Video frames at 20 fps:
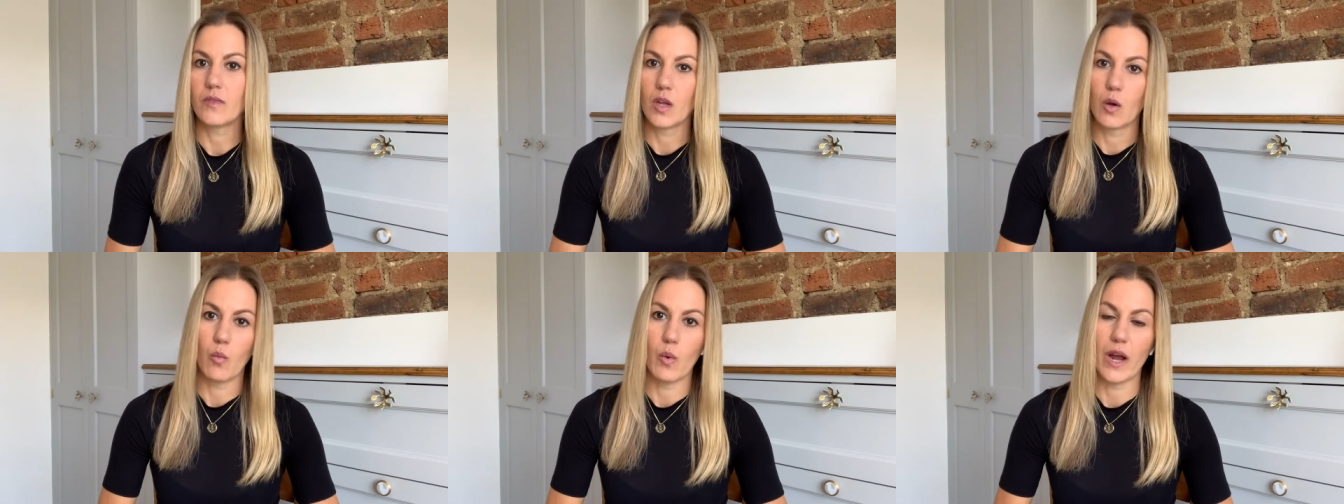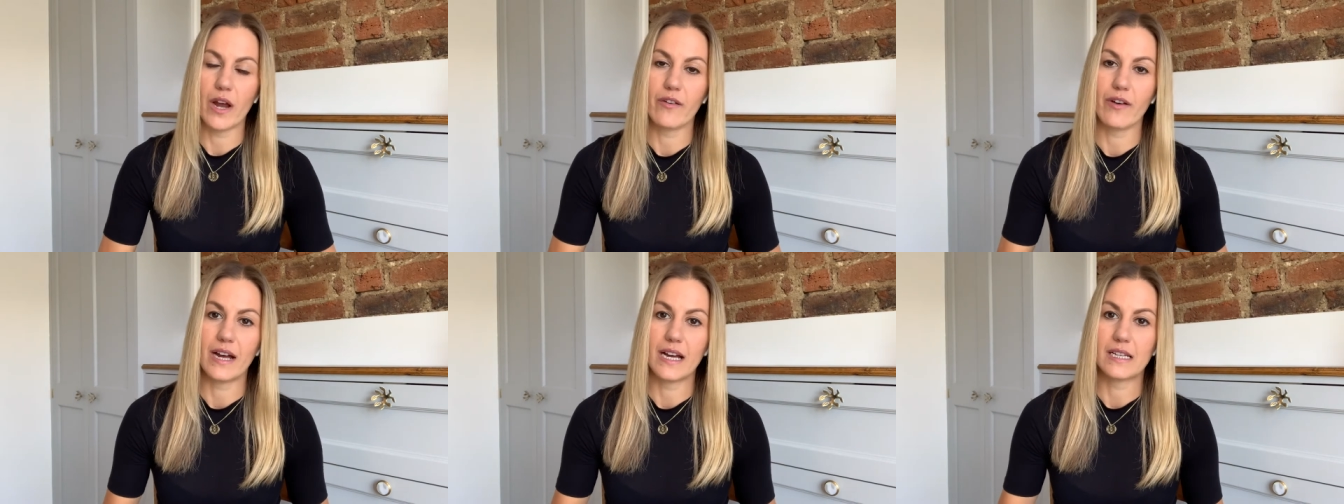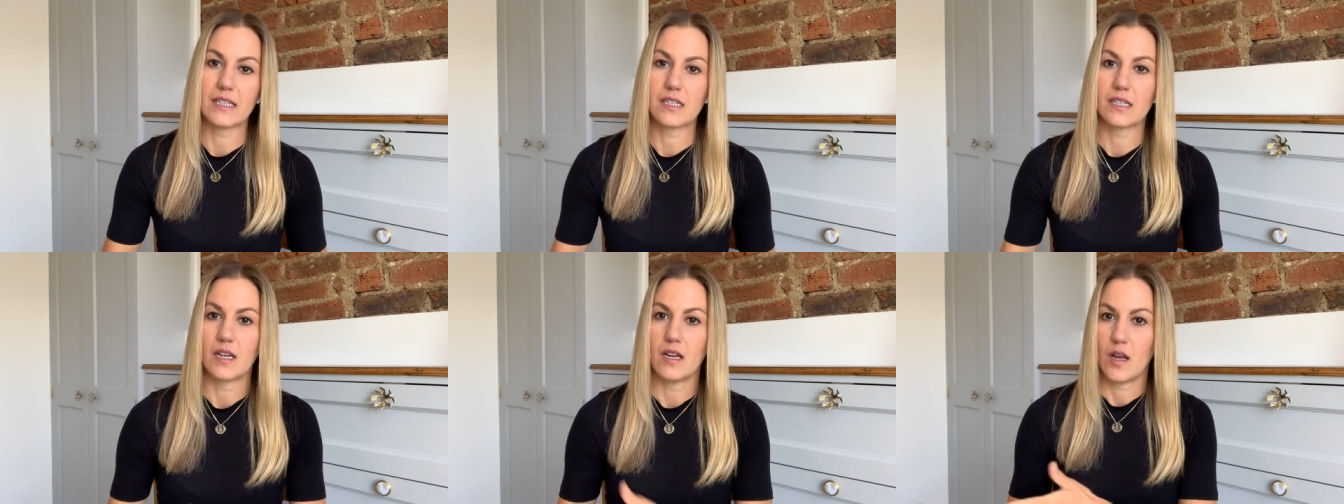
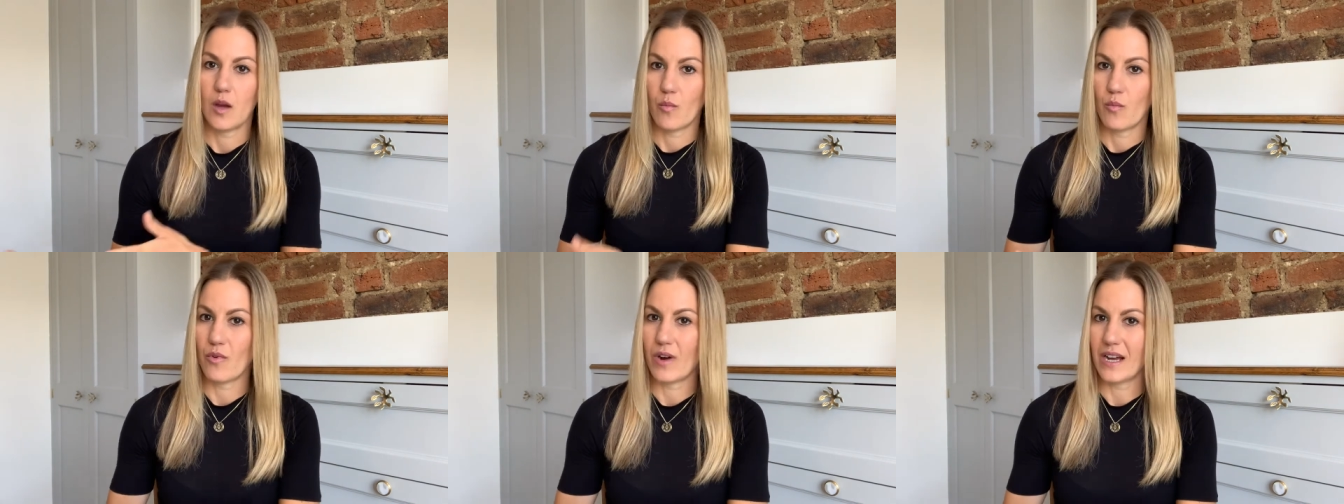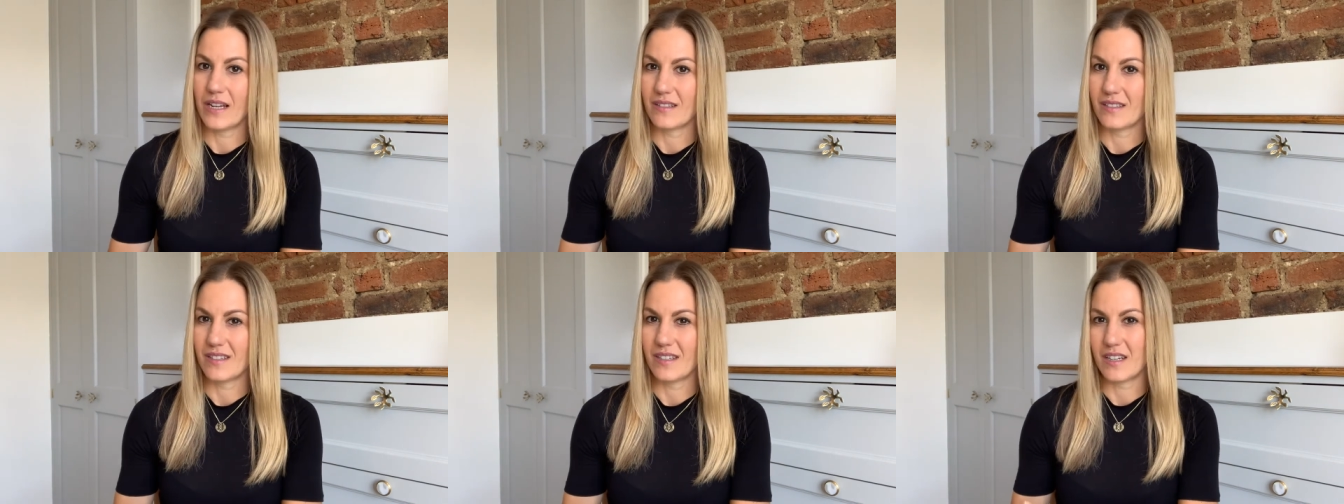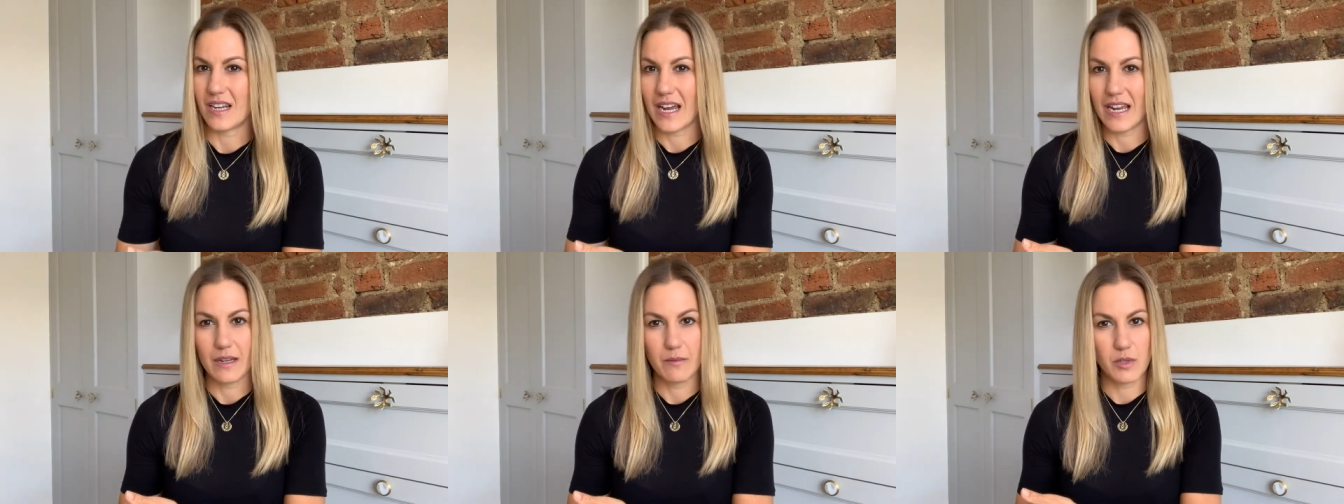Whereas brands that
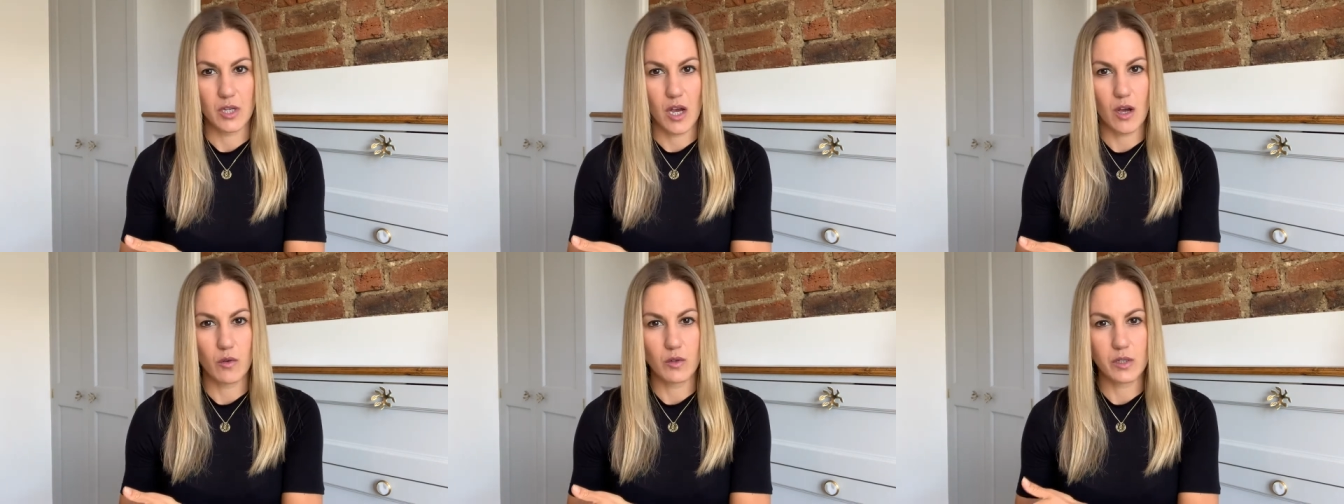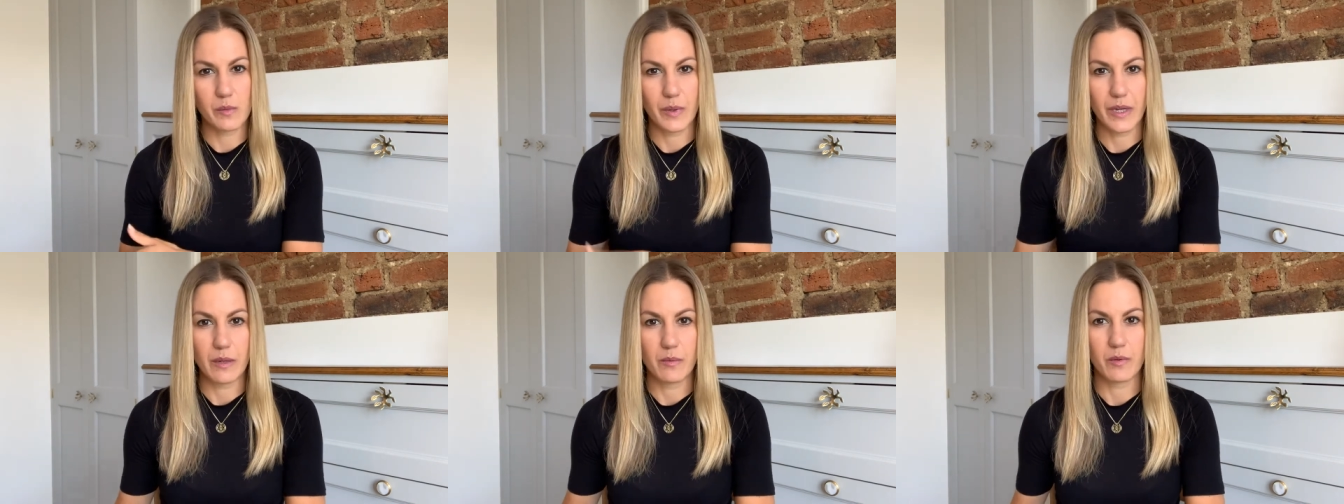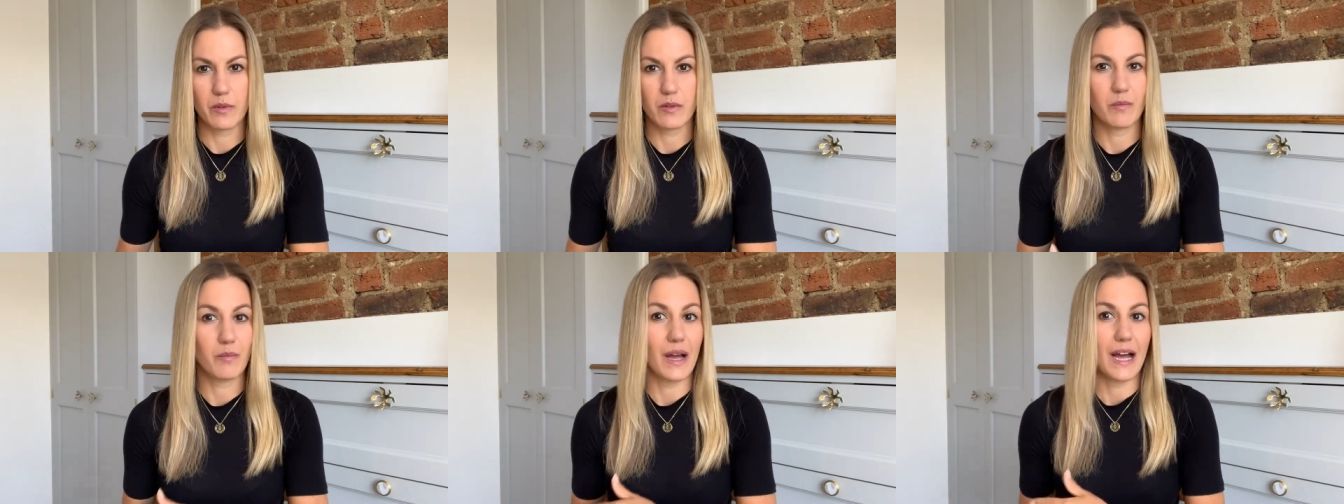are aimed at older
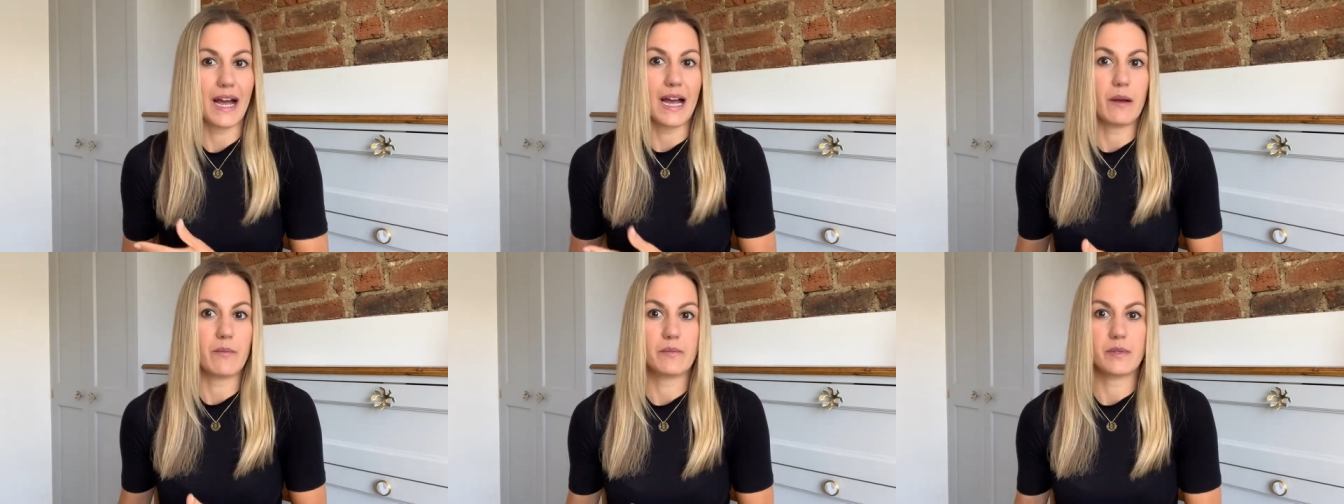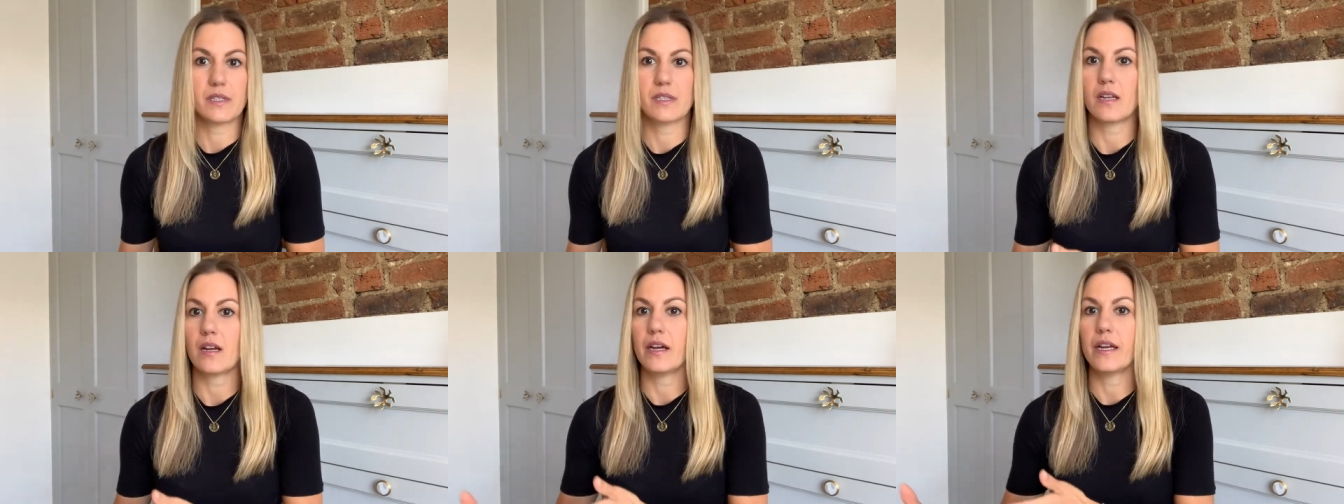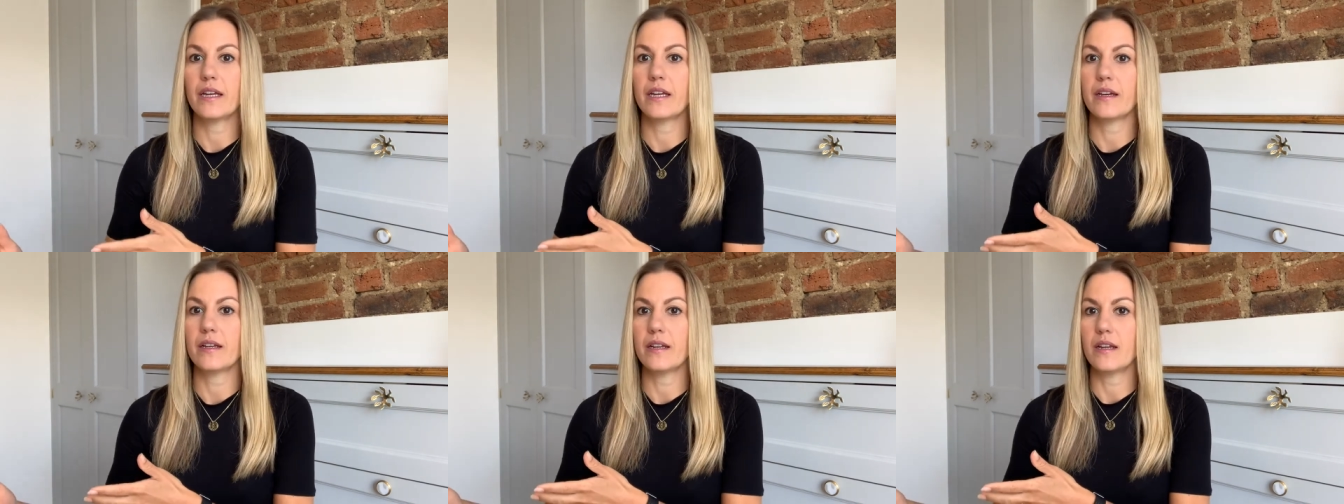people, perhaps like